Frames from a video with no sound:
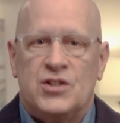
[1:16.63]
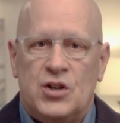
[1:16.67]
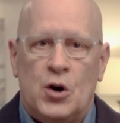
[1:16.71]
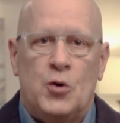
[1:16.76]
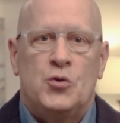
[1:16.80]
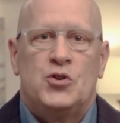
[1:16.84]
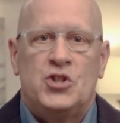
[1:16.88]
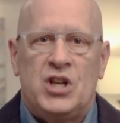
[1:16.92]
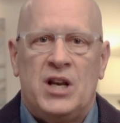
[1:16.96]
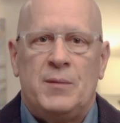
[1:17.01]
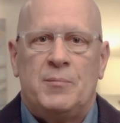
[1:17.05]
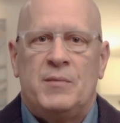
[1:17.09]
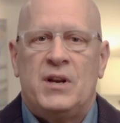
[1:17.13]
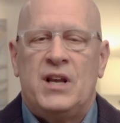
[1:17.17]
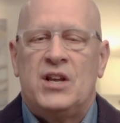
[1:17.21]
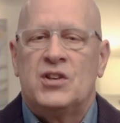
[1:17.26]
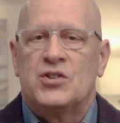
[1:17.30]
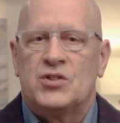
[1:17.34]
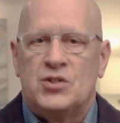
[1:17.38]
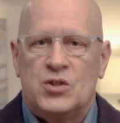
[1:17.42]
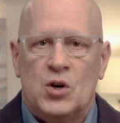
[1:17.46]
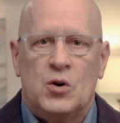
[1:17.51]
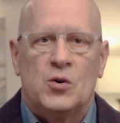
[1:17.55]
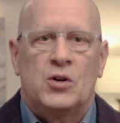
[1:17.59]
no
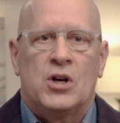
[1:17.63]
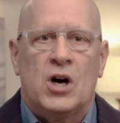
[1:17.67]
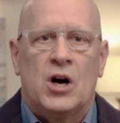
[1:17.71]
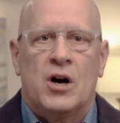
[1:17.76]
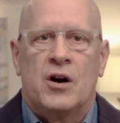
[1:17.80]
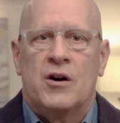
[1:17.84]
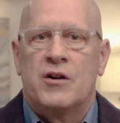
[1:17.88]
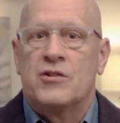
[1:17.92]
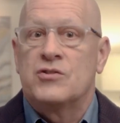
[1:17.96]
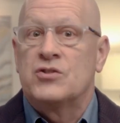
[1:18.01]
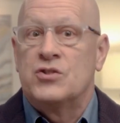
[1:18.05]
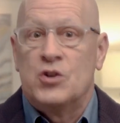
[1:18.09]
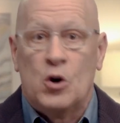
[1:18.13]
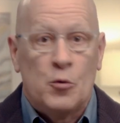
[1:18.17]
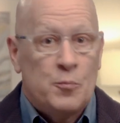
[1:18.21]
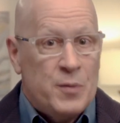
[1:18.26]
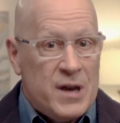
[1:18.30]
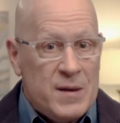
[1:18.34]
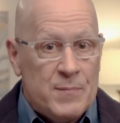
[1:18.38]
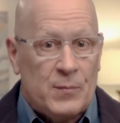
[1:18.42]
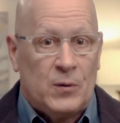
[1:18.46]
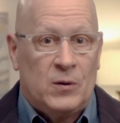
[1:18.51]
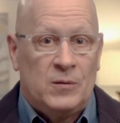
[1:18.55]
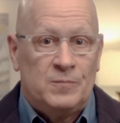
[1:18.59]
jeepneys, no cars, no
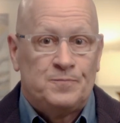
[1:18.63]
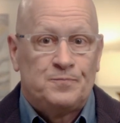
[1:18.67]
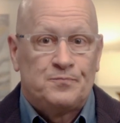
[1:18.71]
people.